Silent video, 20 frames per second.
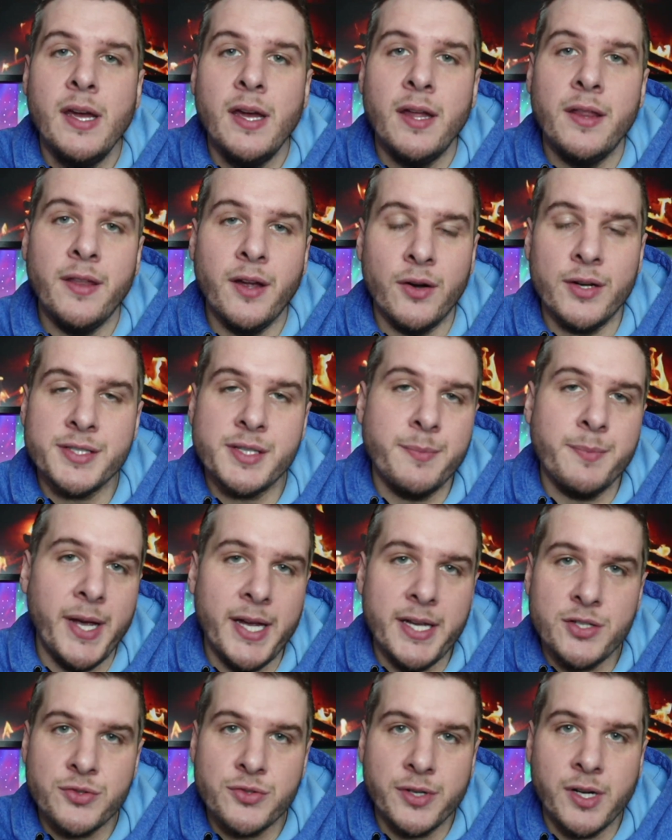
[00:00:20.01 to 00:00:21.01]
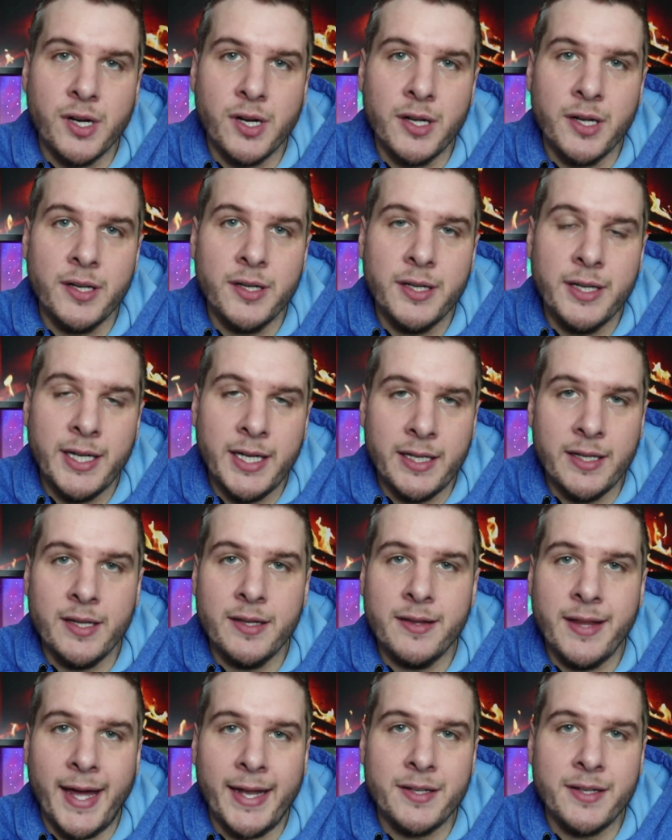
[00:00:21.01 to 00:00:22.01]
there is a Patreon in that